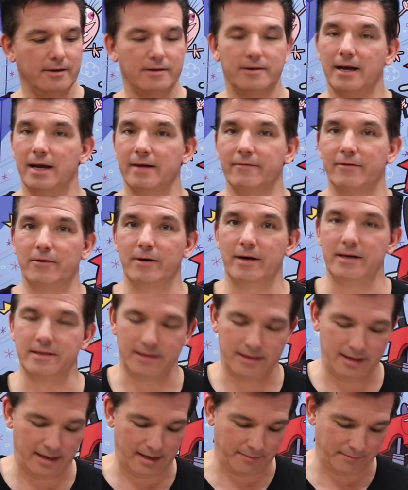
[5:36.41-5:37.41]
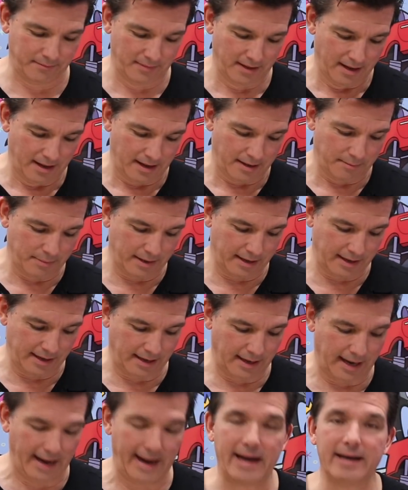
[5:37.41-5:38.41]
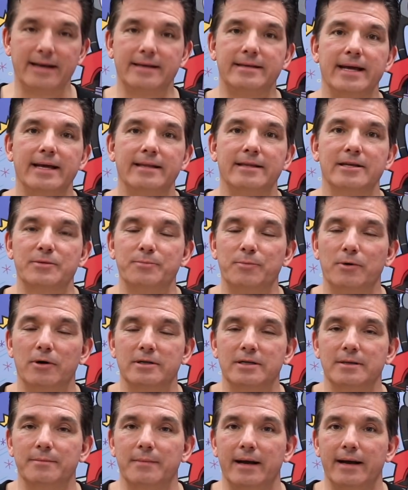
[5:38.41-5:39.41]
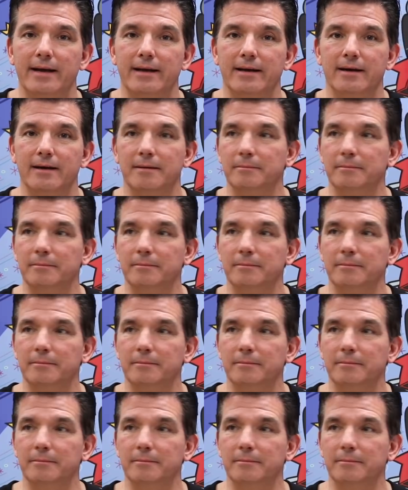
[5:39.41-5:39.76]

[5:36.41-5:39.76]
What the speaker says: Kind of a crazy name. But I had to take this book to my